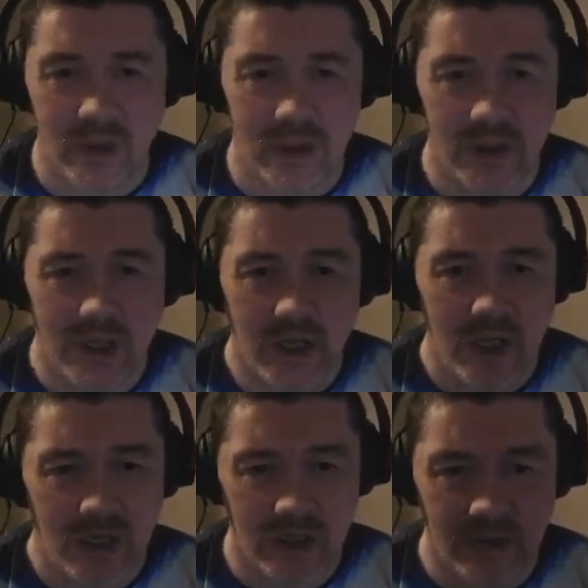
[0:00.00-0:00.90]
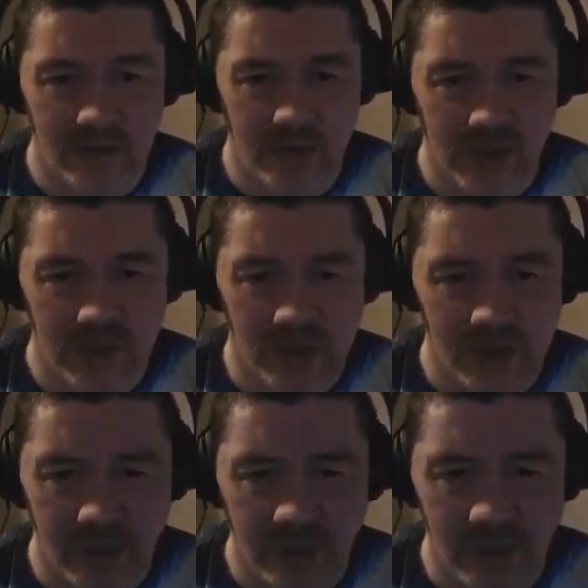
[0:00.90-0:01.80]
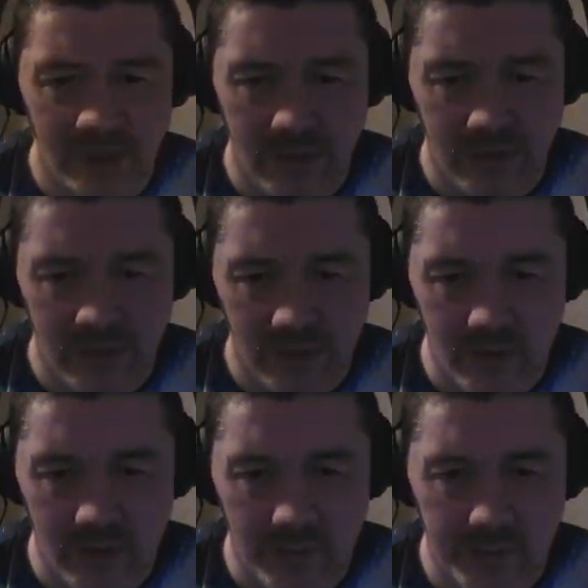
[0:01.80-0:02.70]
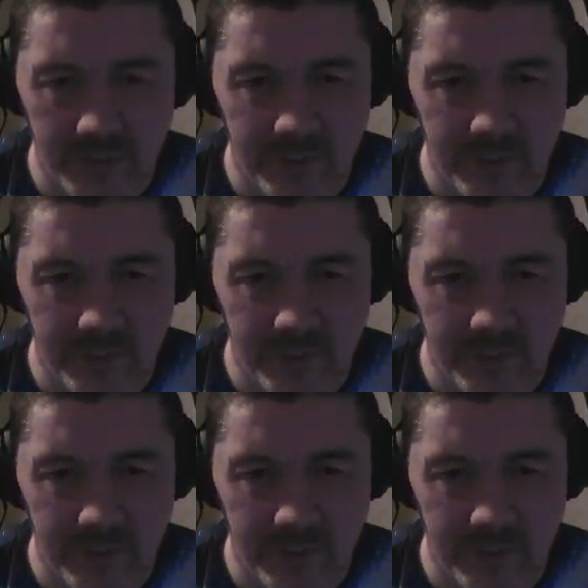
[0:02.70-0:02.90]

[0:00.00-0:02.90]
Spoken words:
But they get rid of these signs now as well.